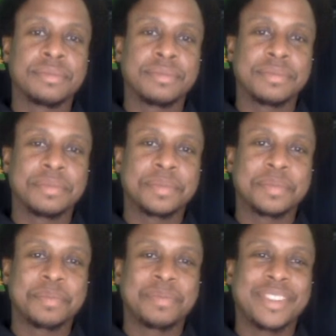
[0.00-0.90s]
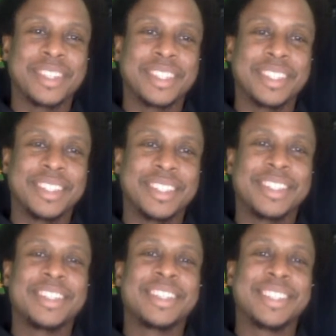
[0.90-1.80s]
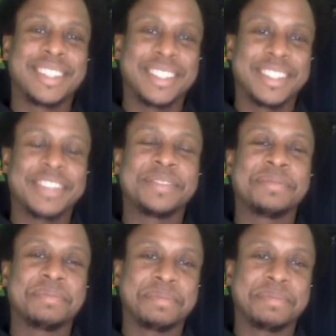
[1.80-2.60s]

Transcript: No words are spoken by the person on screen.